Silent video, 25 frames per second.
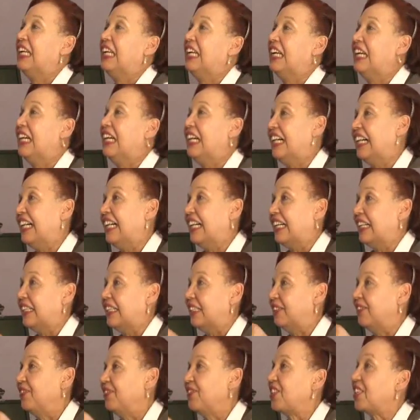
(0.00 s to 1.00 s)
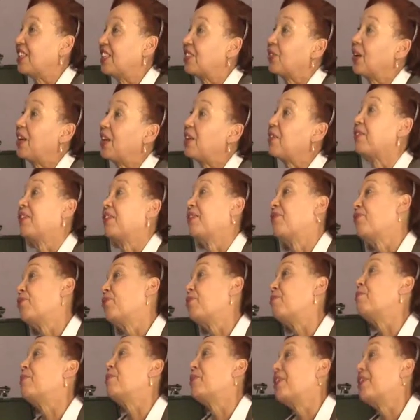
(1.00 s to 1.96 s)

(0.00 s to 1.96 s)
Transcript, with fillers: seeking to create space for African